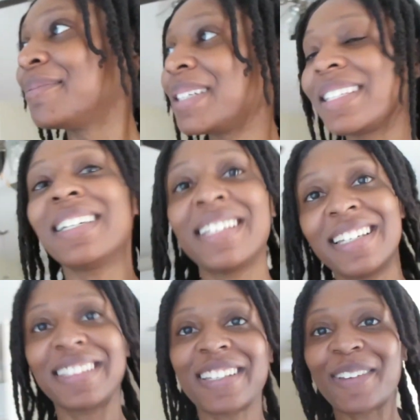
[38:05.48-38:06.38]
But yeah,
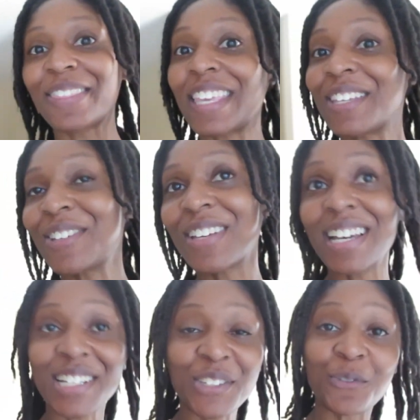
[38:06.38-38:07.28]
so thank you
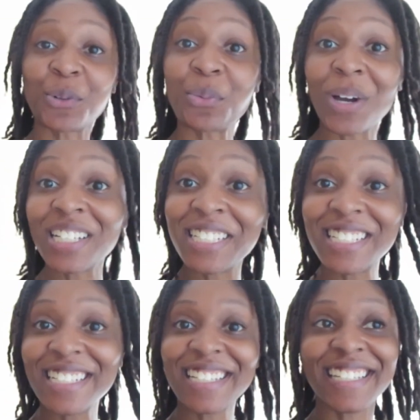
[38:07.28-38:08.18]
guys for
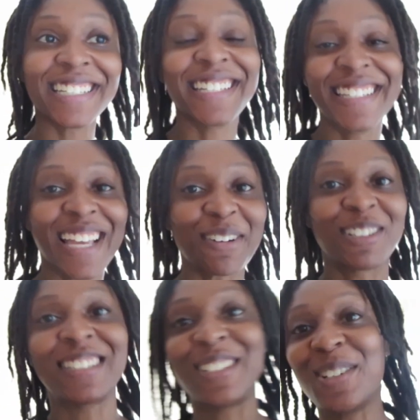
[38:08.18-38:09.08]
watching and I
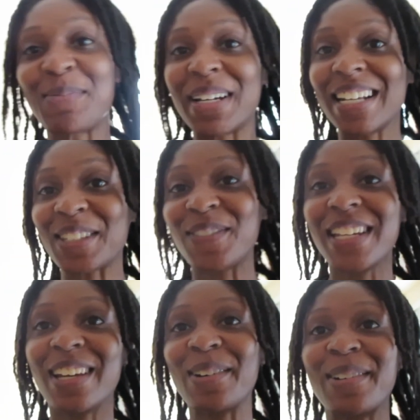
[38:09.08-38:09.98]
will see you in my next
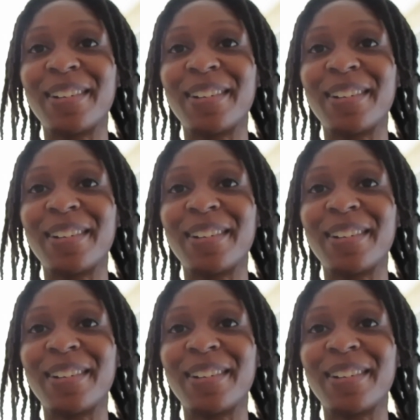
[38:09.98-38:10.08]
video.